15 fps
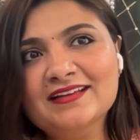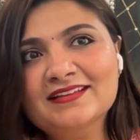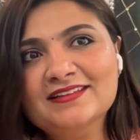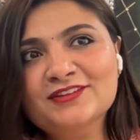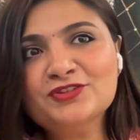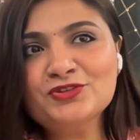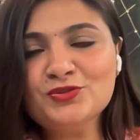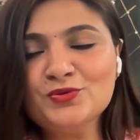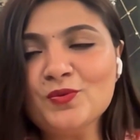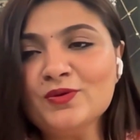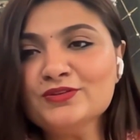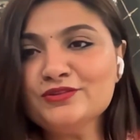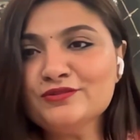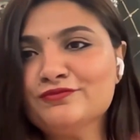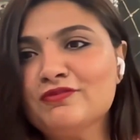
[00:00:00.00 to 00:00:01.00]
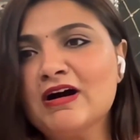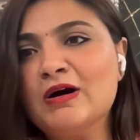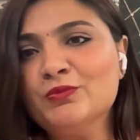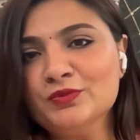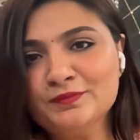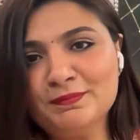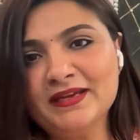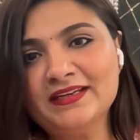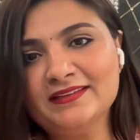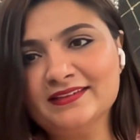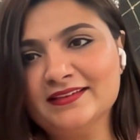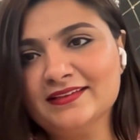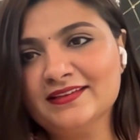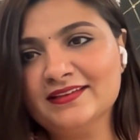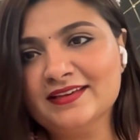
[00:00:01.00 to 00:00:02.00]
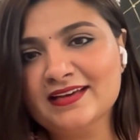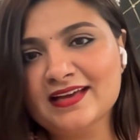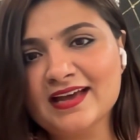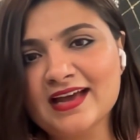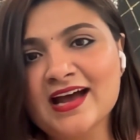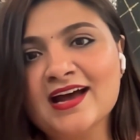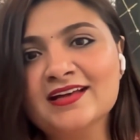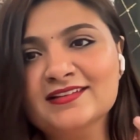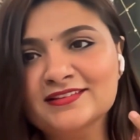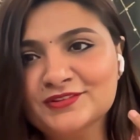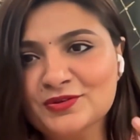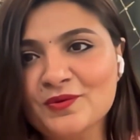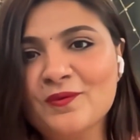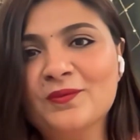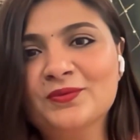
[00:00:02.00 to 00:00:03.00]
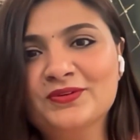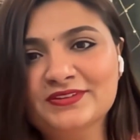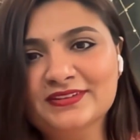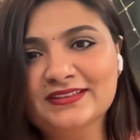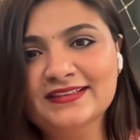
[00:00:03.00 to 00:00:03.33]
So you also found painting as your,